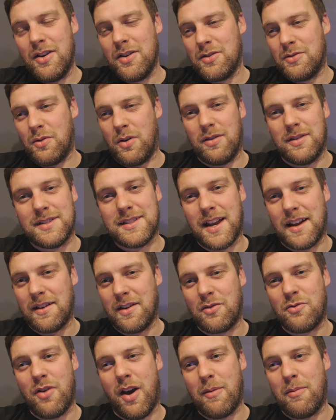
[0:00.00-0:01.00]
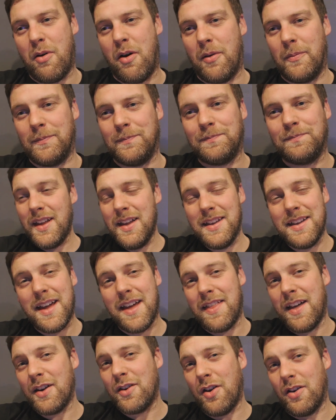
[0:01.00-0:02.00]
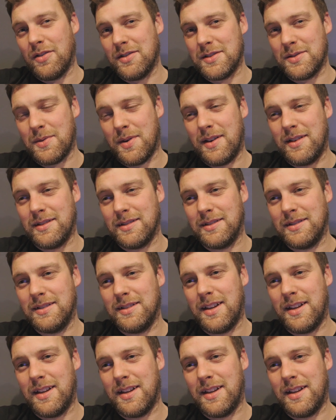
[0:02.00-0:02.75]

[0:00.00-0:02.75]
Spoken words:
throw all the standard crap on, and get that gone as well.